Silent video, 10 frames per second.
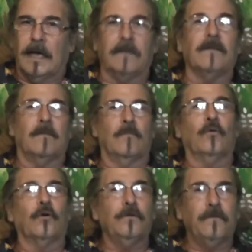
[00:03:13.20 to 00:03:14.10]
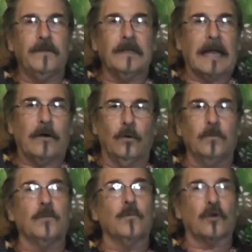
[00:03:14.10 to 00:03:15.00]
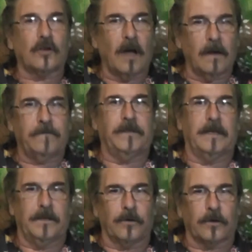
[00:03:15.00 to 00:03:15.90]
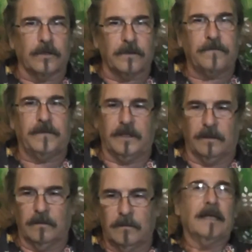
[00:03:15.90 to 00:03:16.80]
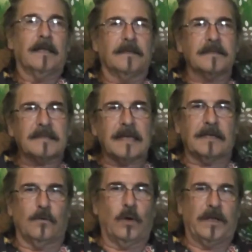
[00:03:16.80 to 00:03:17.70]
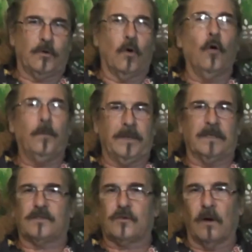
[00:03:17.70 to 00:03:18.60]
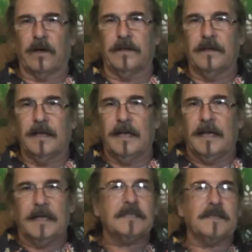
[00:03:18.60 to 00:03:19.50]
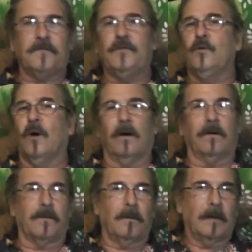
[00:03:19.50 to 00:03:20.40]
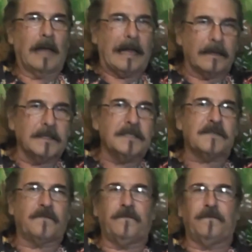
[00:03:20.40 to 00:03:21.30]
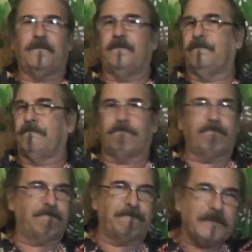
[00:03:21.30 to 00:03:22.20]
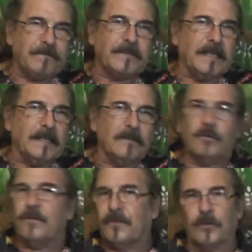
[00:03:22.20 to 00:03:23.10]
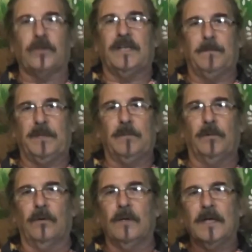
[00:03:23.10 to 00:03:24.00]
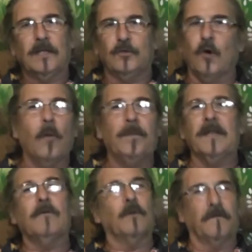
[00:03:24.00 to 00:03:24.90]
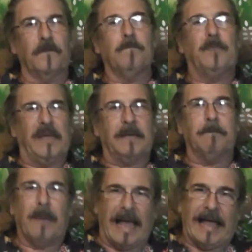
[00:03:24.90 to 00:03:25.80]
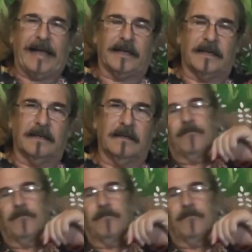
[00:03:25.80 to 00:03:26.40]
And the more you feel at home, the more confident you're going to feel. The second way to open a squart is if you are at least 15 to 30 people, to open it with a big bang.